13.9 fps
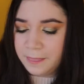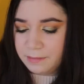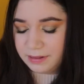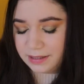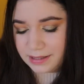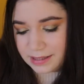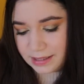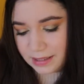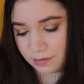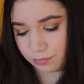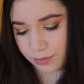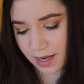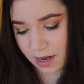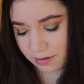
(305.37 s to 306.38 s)
but it's still a
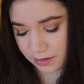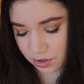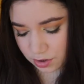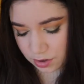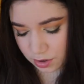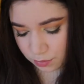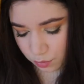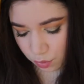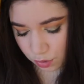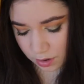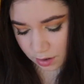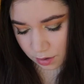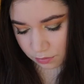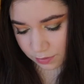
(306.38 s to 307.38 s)
brown, it's just a
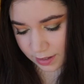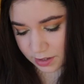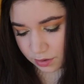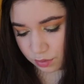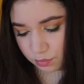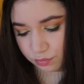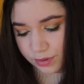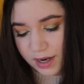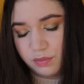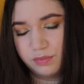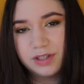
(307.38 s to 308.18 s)
more grey toned brown,